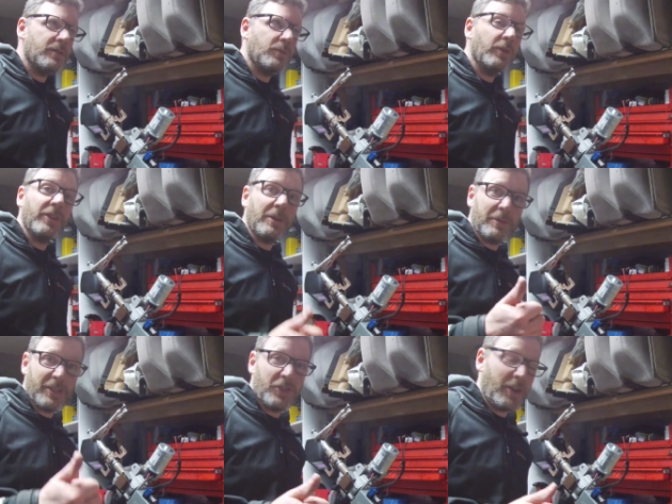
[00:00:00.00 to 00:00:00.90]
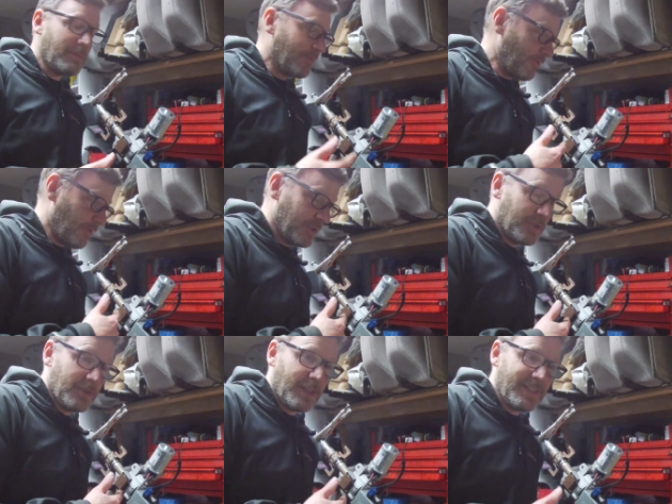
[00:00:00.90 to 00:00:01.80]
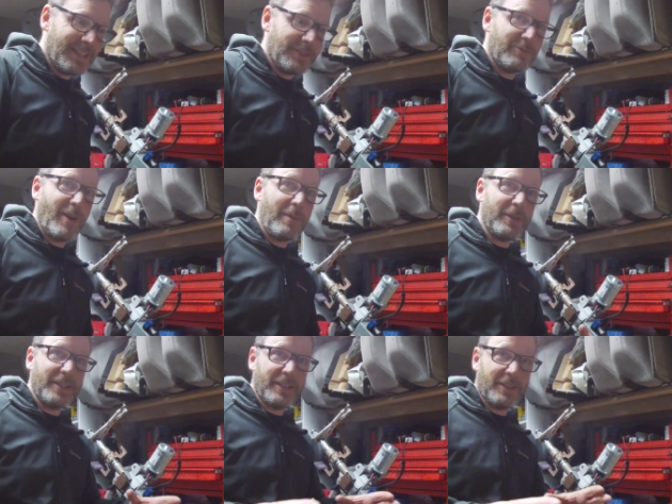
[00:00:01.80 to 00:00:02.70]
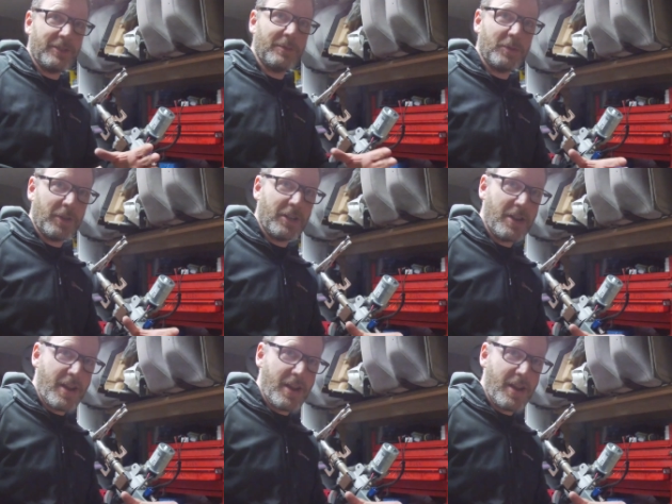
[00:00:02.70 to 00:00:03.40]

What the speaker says: One thing I'm going to try before I do this is wrap it in some sort of